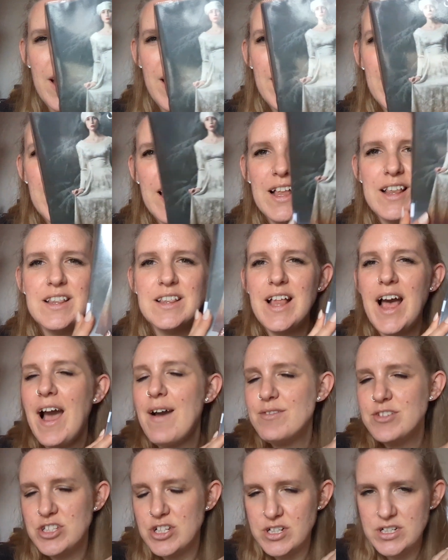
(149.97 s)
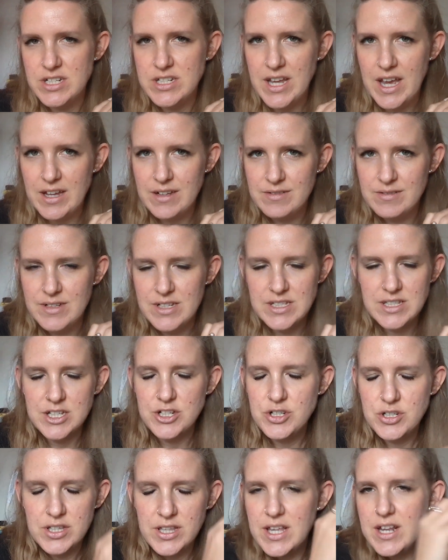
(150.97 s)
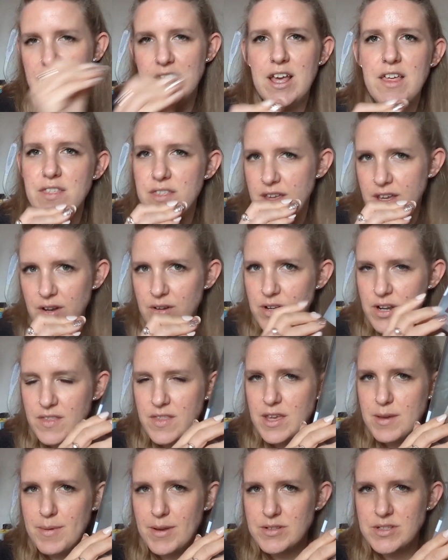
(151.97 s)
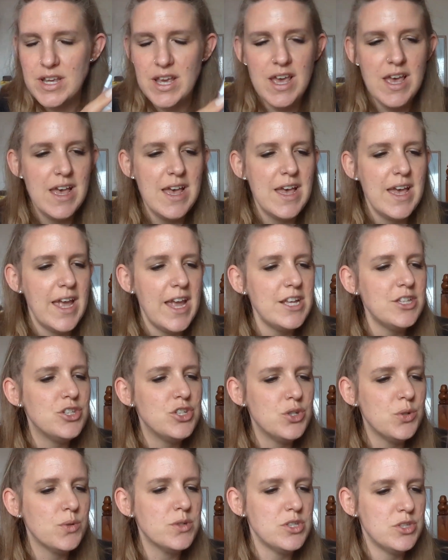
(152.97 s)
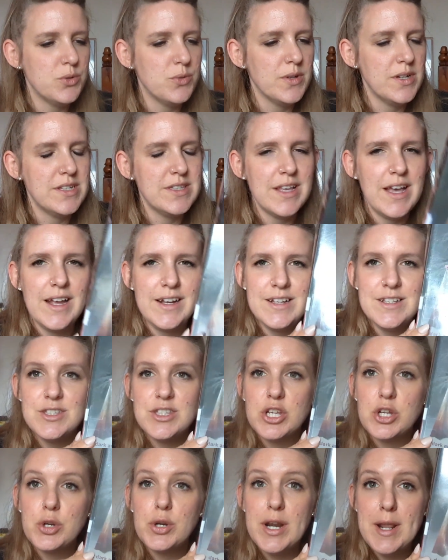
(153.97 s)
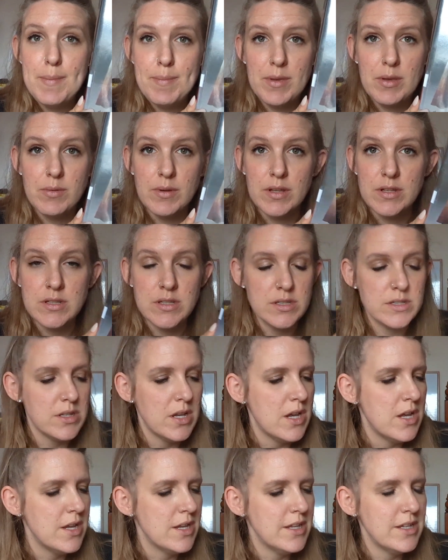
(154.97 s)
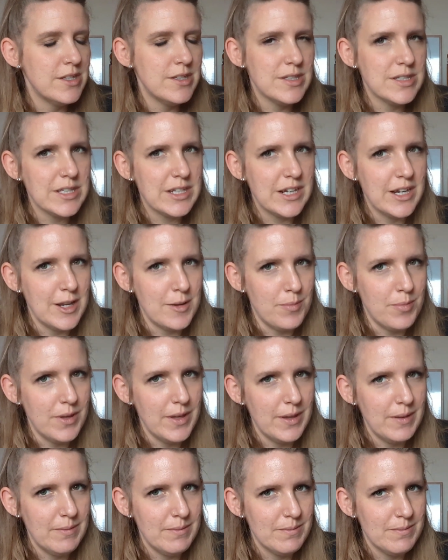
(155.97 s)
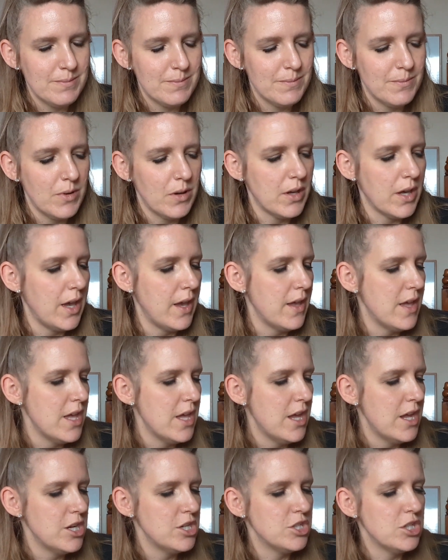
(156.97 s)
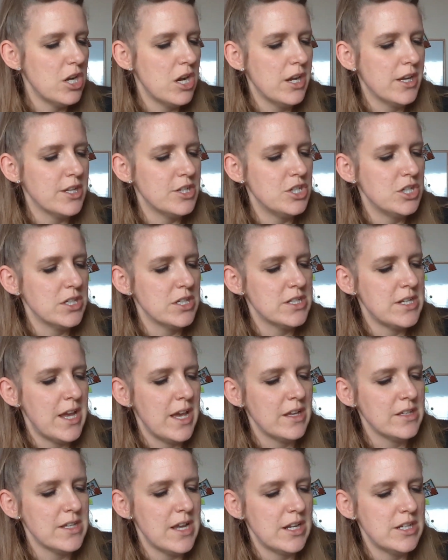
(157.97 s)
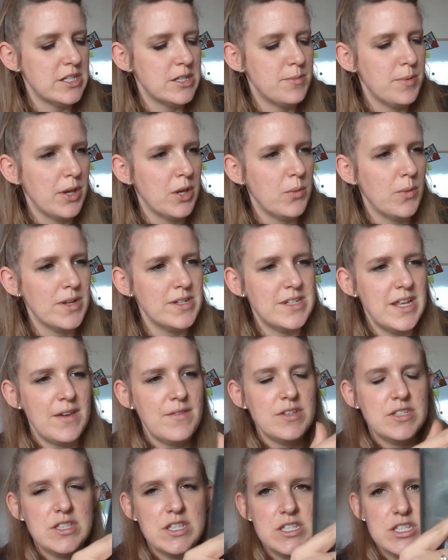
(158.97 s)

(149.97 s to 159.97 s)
I haven't started yet. It's literally nothing. I know nothing about it. It's short stories and it's creepy ones. It's creepy. Okay, Dark and Chilling Tales, edited by Gwen Davies.